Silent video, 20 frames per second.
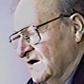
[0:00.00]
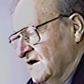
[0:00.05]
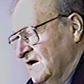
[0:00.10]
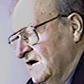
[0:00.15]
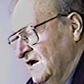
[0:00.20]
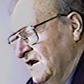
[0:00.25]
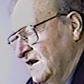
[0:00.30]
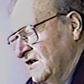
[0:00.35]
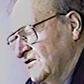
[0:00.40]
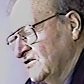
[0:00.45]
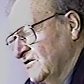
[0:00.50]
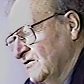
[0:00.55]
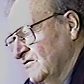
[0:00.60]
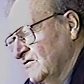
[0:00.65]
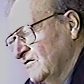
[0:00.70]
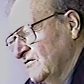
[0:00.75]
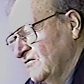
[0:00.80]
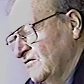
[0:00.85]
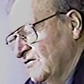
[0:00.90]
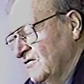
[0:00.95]
And he
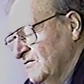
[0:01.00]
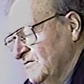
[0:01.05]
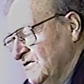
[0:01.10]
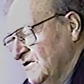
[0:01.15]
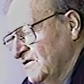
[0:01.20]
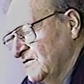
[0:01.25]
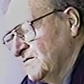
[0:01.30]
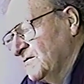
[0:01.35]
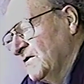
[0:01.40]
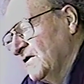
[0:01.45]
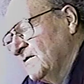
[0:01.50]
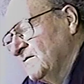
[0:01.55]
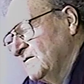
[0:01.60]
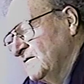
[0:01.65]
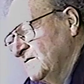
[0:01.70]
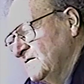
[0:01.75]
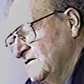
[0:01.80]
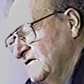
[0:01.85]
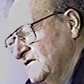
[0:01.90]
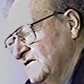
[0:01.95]
told the foreman his
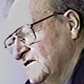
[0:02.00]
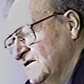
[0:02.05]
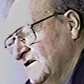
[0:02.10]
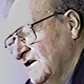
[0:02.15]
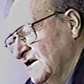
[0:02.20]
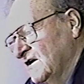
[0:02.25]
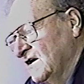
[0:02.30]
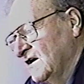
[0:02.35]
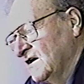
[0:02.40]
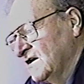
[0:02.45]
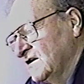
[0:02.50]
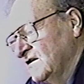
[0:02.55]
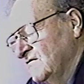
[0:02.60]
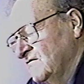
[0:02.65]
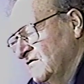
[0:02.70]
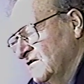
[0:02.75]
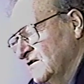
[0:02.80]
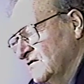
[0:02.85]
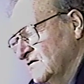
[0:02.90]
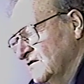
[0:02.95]
problem. And he said, I can
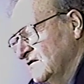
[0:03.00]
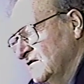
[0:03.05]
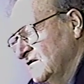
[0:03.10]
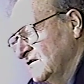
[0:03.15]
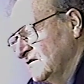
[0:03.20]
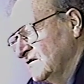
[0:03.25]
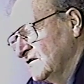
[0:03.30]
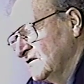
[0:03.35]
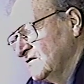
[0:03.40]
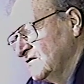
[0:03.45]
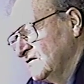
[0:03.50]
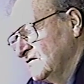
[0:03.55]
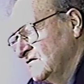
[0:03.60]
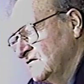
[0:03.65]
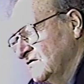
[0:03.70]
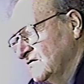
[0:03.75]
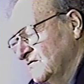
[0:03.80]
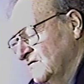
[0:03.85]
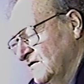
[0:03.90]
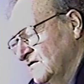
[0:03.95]
fix it. He said, she
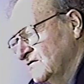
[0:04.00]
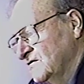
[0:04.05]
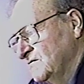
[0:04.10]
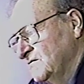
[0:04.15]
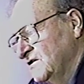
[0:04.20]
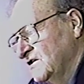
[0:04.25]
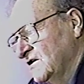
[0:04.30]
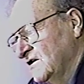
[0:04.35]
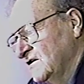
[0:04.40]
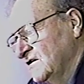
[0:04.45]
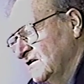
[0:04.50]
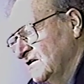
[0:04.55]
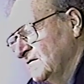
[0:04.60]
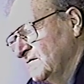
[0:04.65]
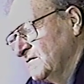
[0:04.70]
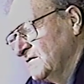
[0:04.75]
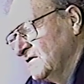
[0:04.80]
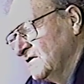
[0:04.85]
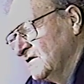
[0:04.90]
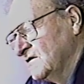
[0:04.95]
just wants to be tightened
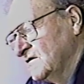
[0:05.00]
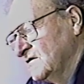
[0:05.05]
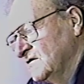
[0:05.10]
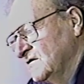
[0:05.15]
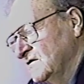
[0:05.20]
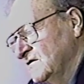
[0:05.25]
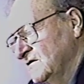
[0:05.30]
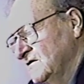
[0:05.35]
up a little.